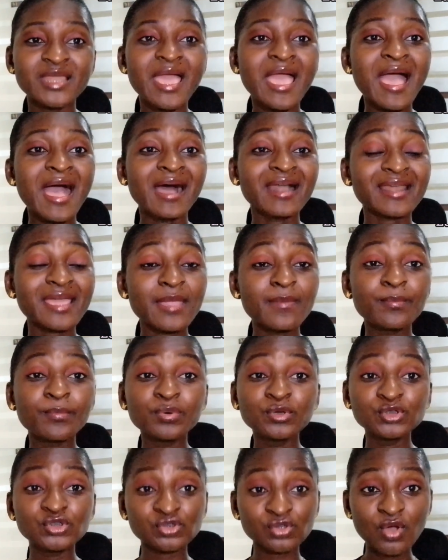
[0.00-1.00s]
and I
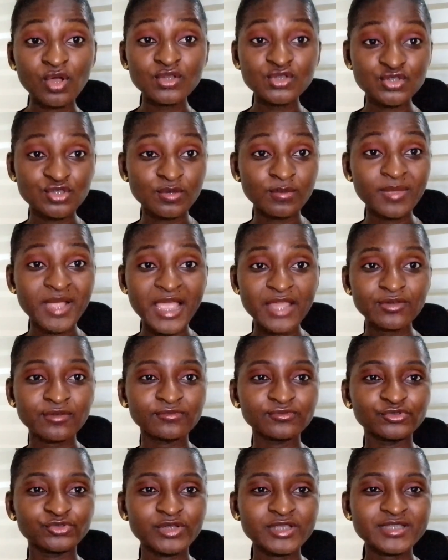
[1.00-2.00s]
put on some kind
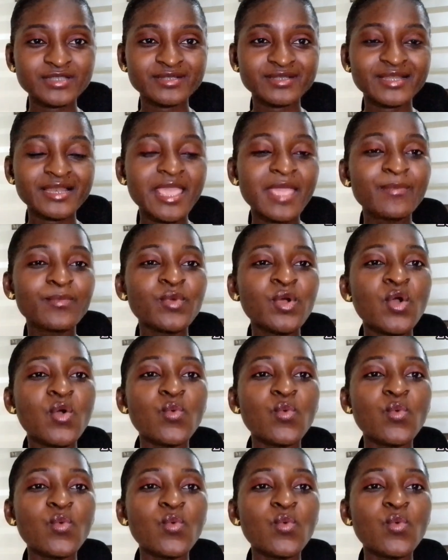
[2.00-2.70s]
of dressing and I